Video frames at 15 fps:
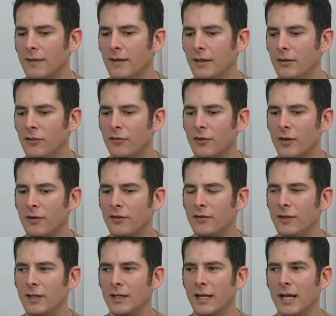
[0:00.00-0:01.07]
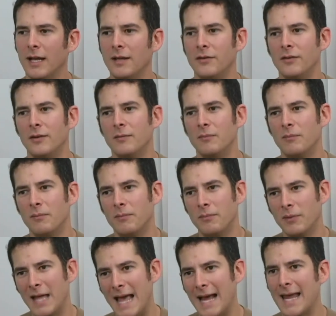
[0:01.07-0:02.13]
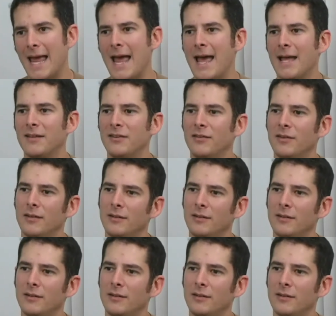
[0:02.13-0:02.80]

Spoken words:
Then you start seeing guys in black hats